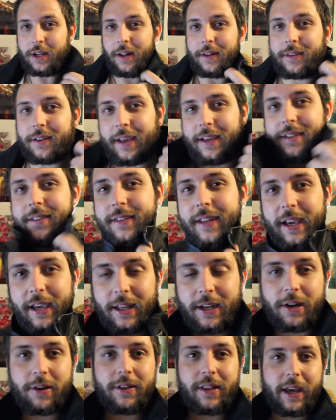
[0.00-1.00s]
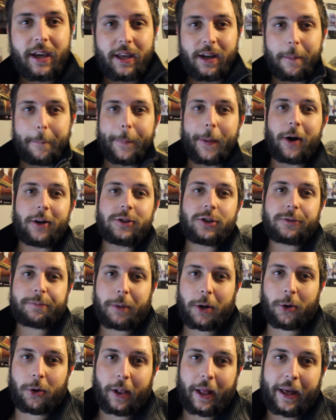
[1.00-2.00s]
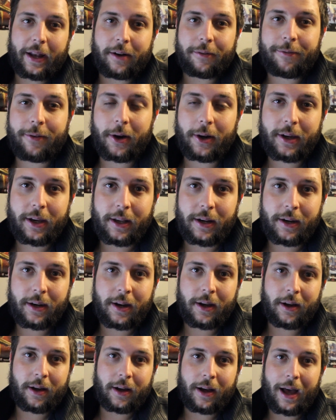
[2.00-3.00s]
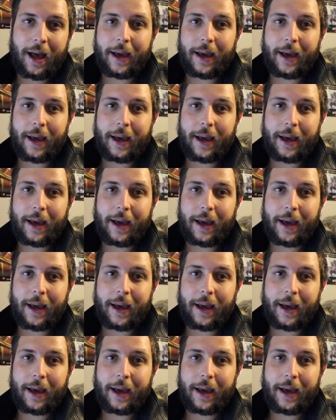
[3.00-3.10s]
It's like sticking your dick in a punch bowl at a fucking uh,